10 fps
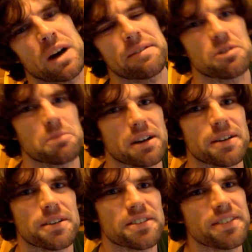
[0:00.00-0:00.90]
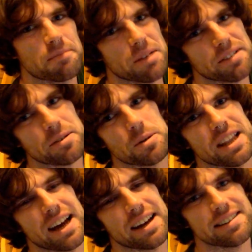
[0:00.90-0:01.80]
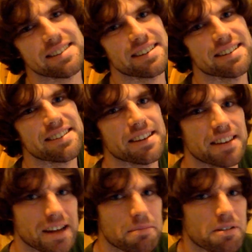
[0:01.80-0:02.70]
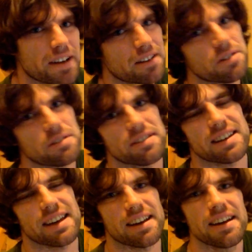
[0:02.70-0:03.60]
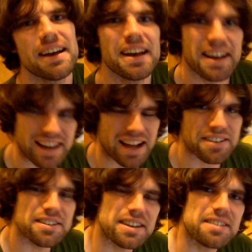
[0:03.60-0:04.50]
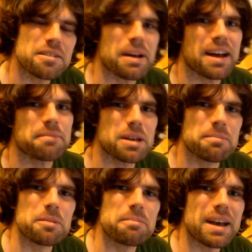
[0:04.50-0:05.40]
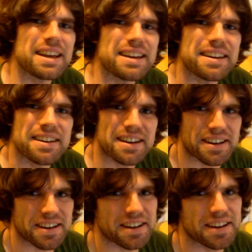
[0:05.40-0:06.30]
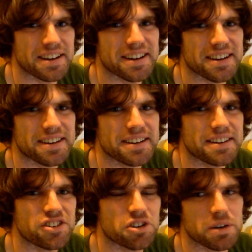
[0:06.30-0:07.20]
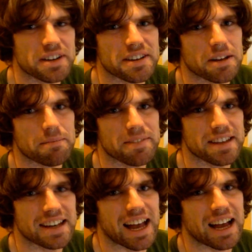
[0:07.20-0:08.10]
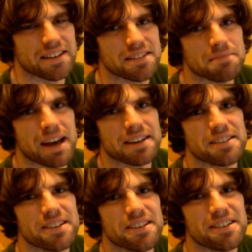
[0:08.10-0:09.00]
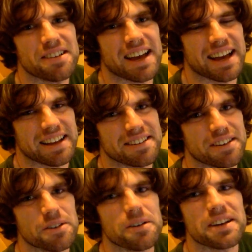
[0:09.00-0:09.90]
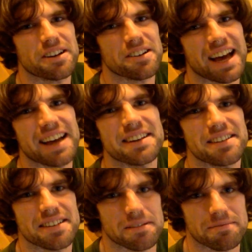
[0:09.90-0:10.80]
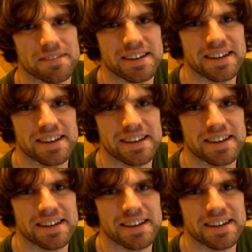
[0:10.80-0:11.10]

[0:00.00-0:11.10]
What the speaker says: have too much. They're muscle relaxants and they prevent tooth decay. And actually in Japan people make chewing gum that has magnolol and honokiol added to them.